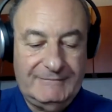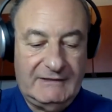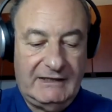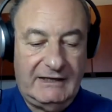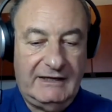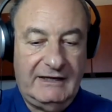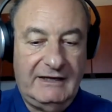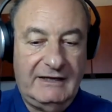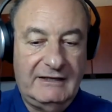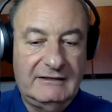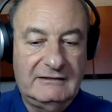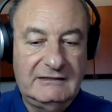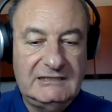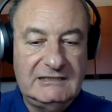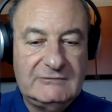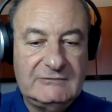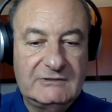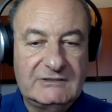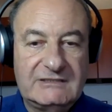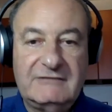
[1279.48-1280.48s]
And
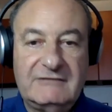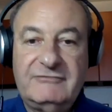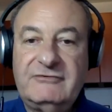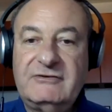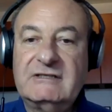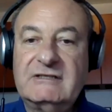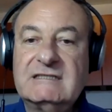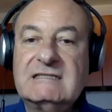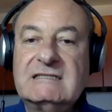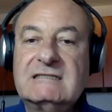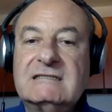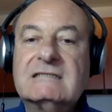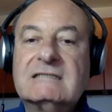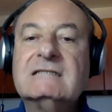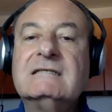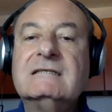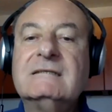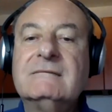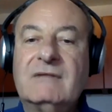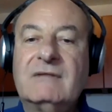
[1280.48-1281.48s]
this was the first
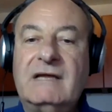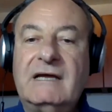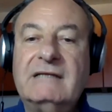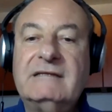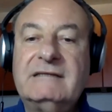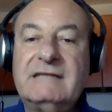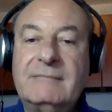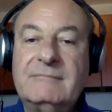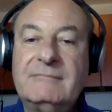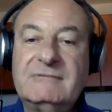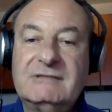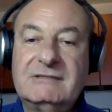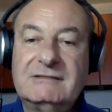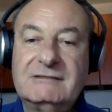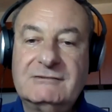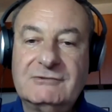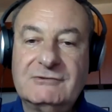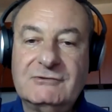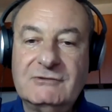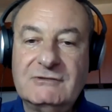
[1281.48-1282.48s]
attempt
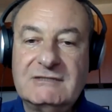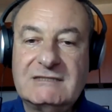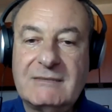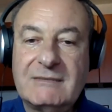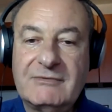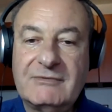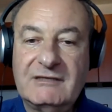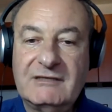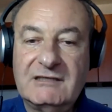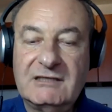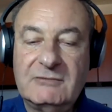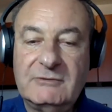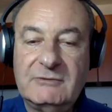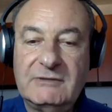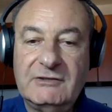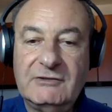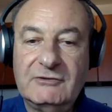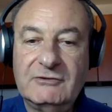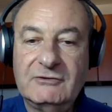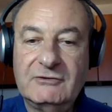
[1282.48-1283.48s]
to do something that we
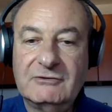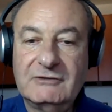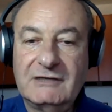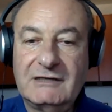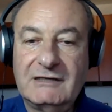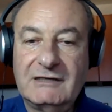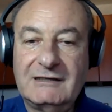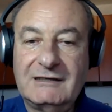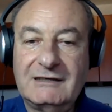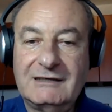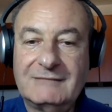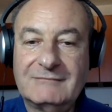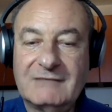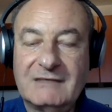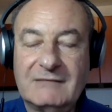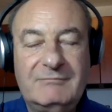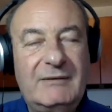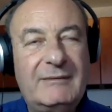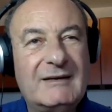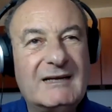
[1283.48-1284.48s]
knew,
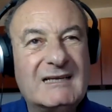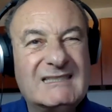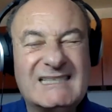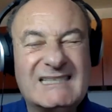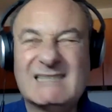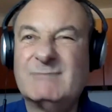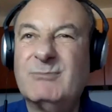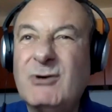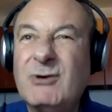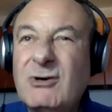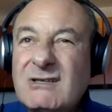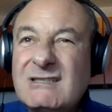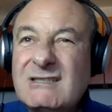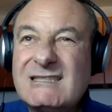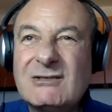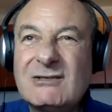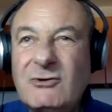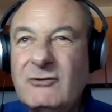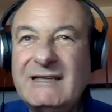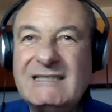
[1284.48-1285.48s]
and people ask us, books?
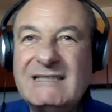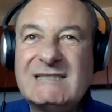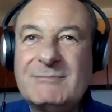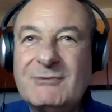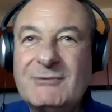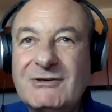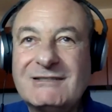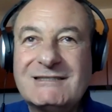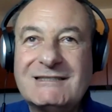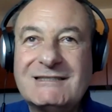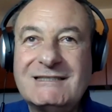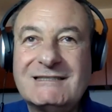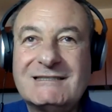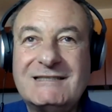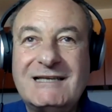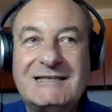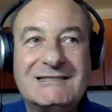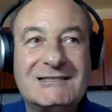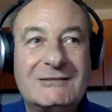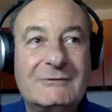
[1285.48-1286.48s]
Who reads books these
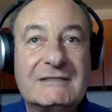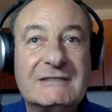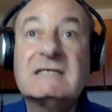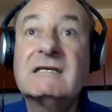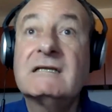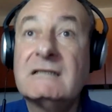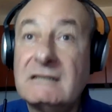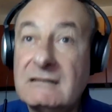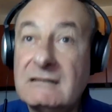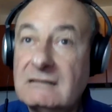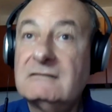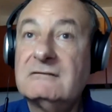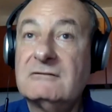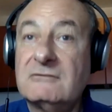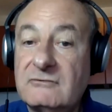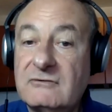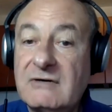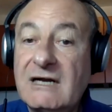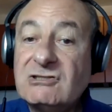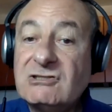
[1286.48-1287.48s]
days? And we said,
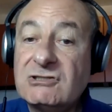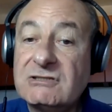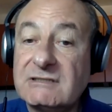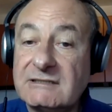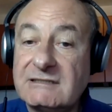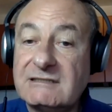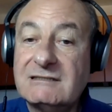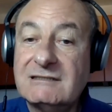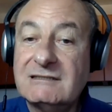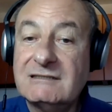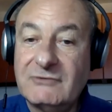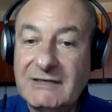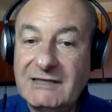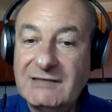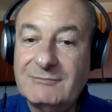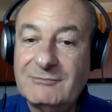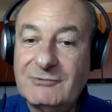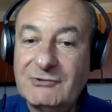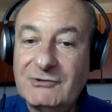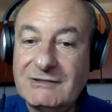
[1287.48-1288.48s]
Russians
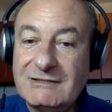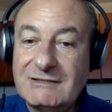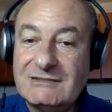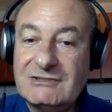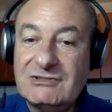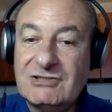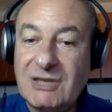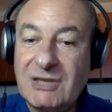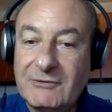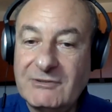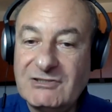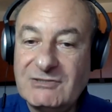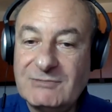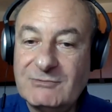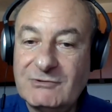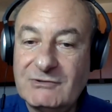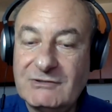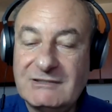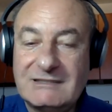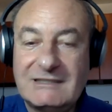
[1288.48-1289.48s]
read books, cherish
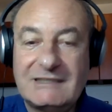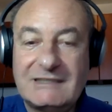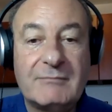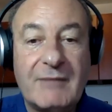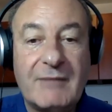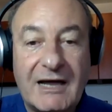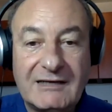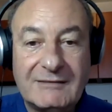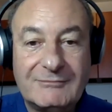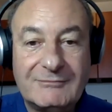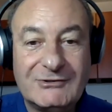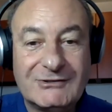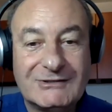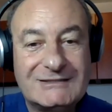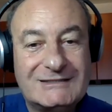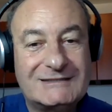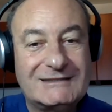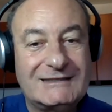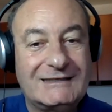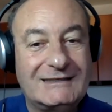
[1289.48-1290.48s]
books, admire
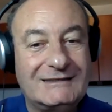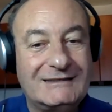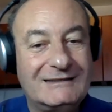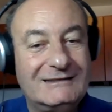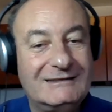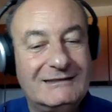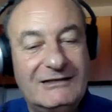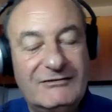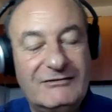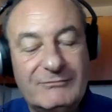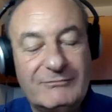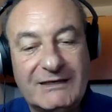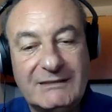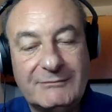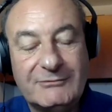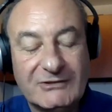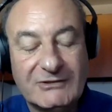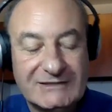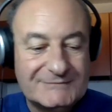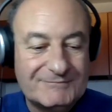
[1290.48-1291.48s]
books, and live by the
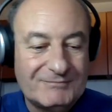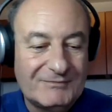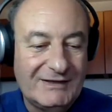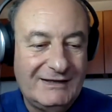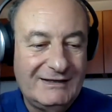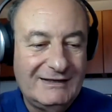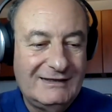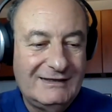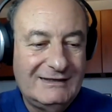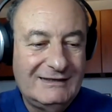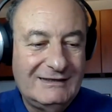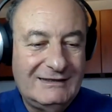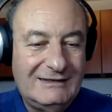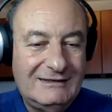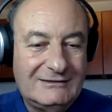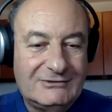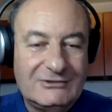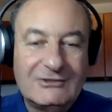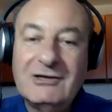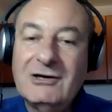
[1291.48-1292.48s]
books.
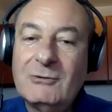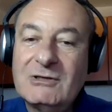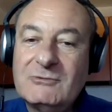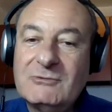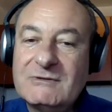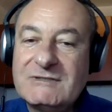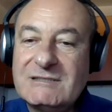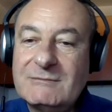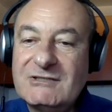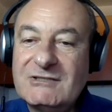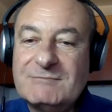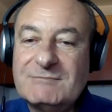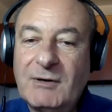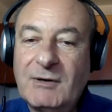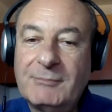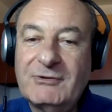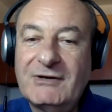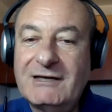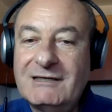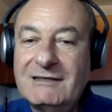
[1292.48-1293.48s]
Do you know what was the most
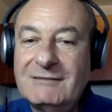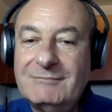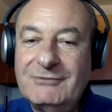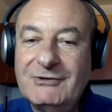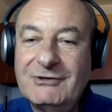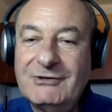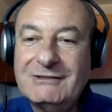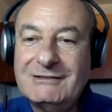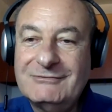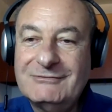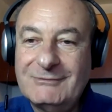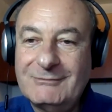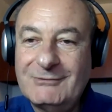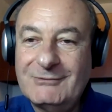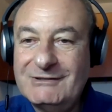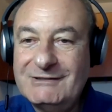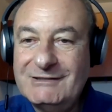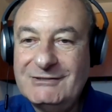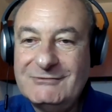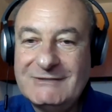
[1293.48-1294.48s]
popular book from
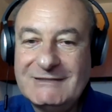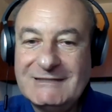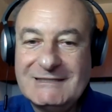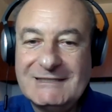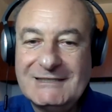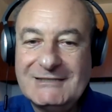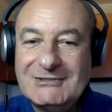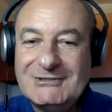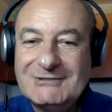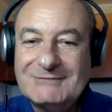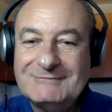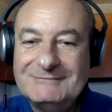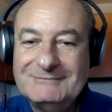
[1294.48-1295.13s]
all the translation?